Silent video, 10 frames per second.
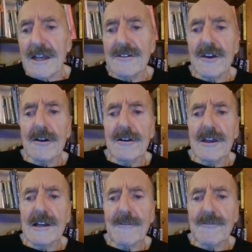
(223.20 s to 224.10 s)
In the
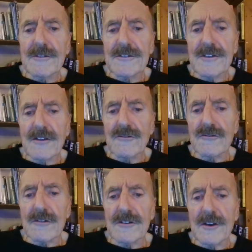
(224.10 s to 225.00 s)
early 11th
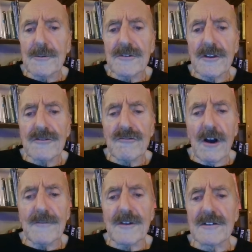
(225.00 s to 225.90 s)
century, there was a
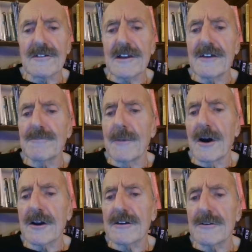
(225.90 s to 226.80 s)
thriving slave
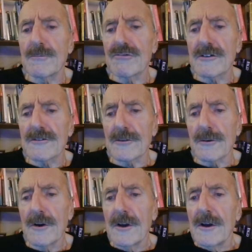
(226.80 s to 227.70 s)
market in Bristol,